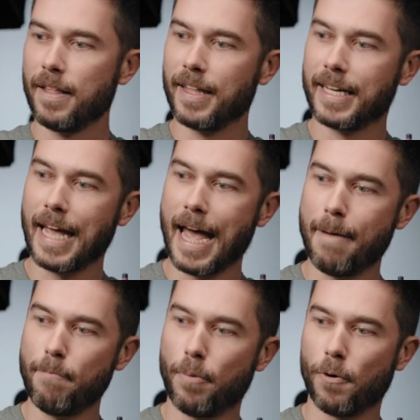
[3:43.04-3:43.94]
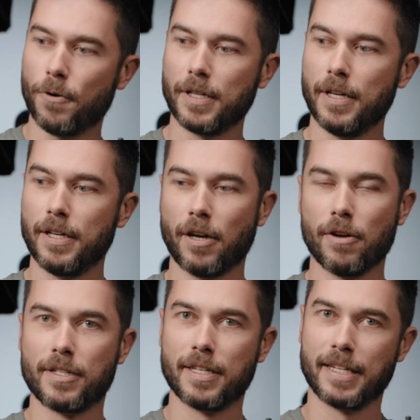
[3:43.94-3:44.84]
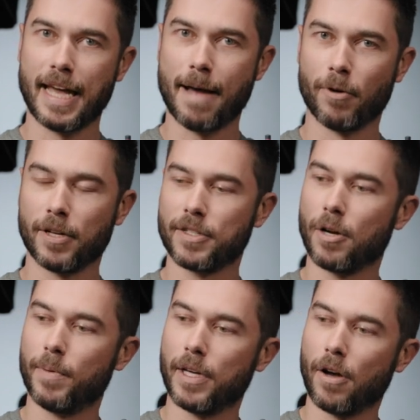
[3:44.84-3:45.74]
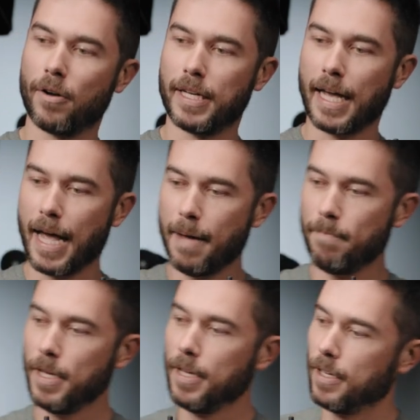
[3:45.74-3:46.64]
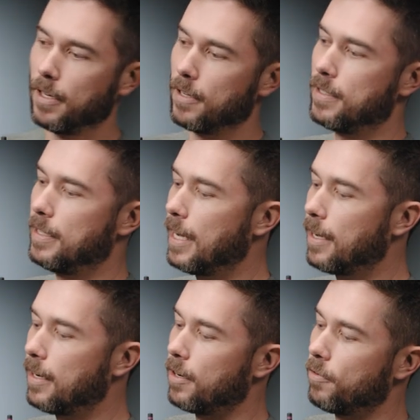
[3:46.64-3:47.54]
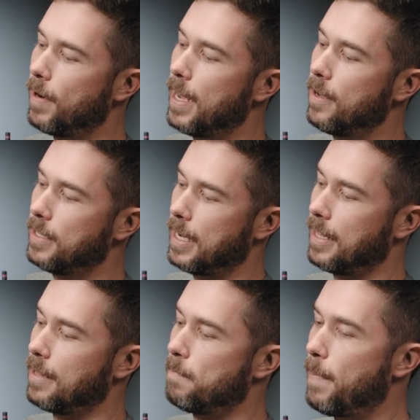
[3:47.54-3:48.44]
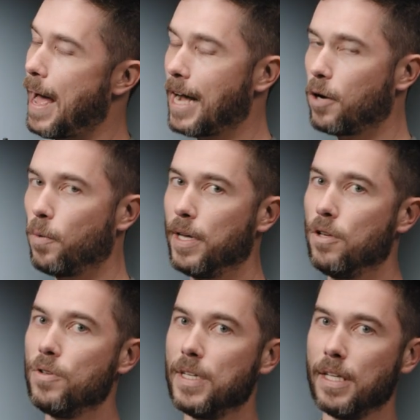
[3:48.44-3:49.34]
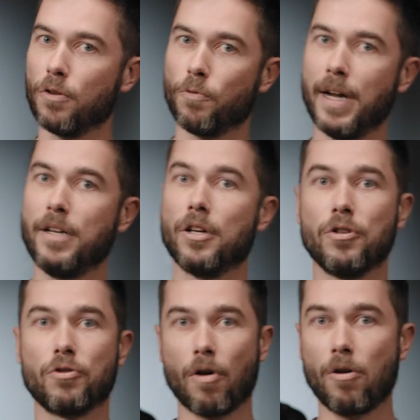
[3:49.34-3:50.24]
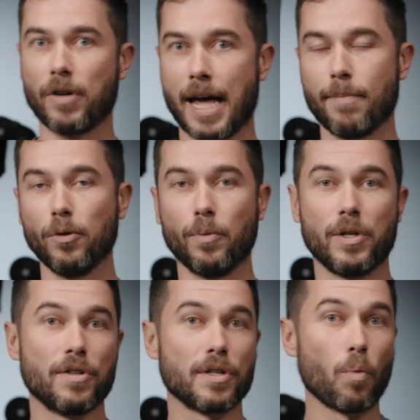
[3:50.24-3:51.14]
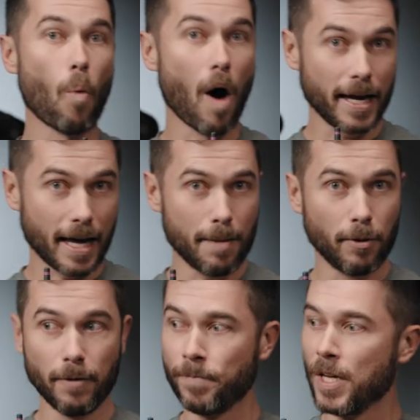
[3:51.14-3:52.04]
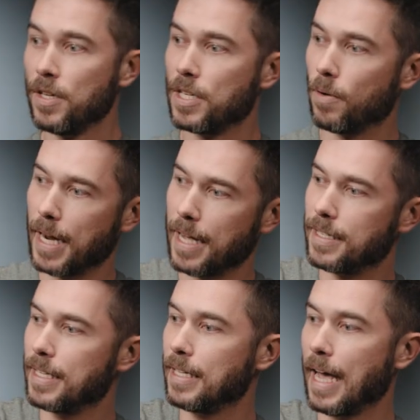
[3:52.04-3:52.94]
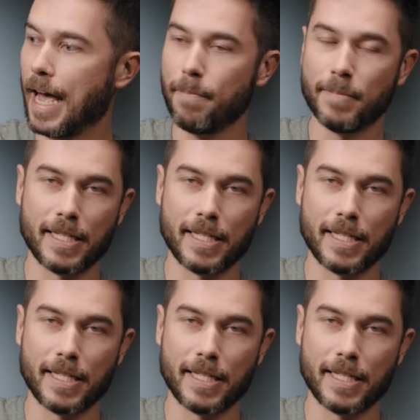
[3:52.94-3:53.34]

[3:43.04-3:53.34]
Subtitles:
The cam port goes to the camera. So we go cam, goes down and around, and at the back, we're using the RED control cable, which is a Y cable. So it has cam